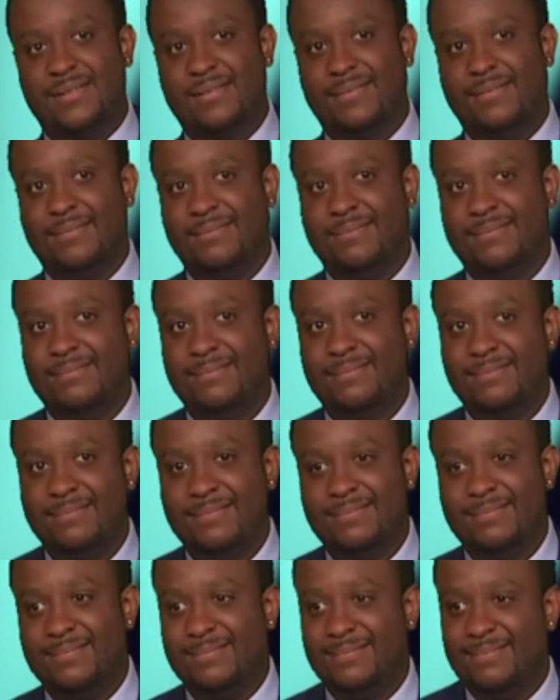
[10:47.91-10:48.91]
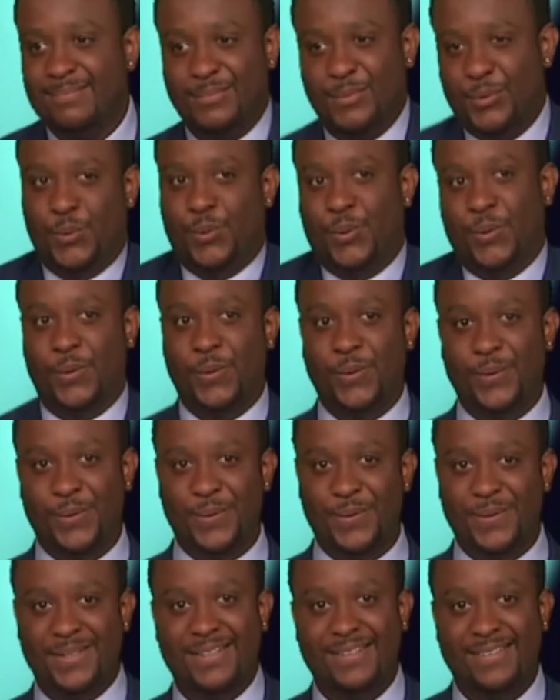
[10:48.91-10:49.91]
Dangerous.
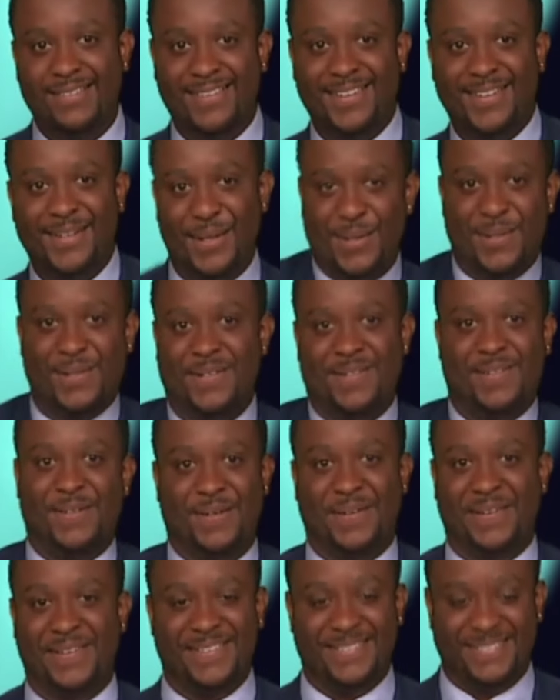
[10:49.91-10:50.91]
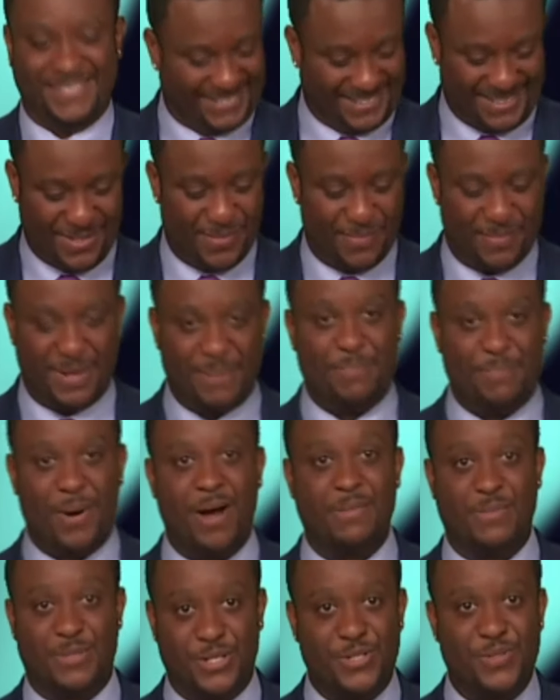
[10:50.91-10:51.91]
Ooh. Ugh.
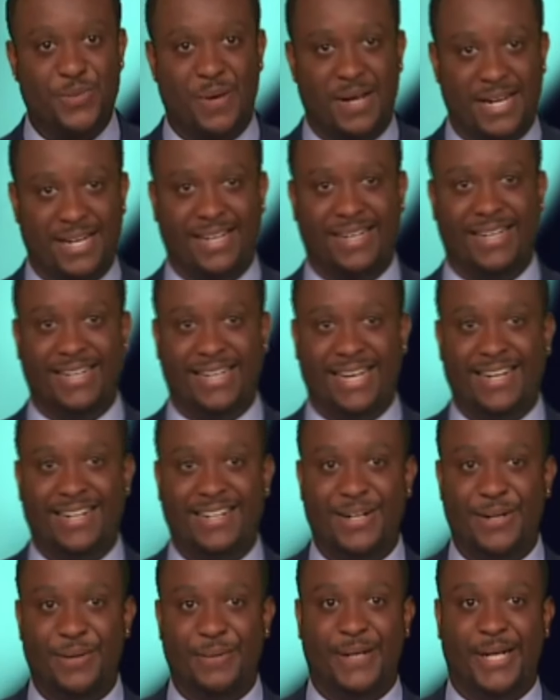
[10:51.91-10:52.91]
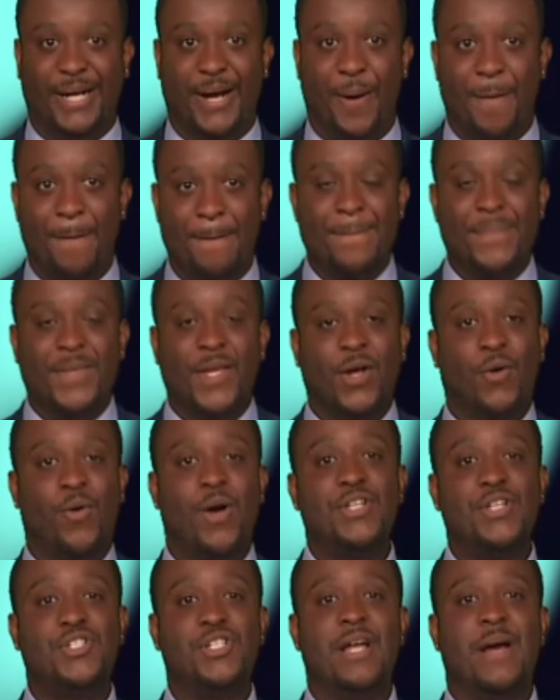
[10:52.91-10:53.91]
My palms are sweating again. Here
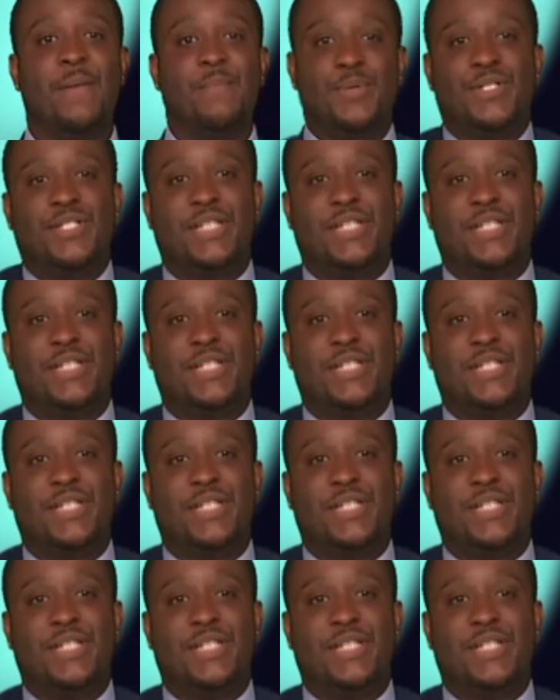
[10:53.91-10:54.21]
we go.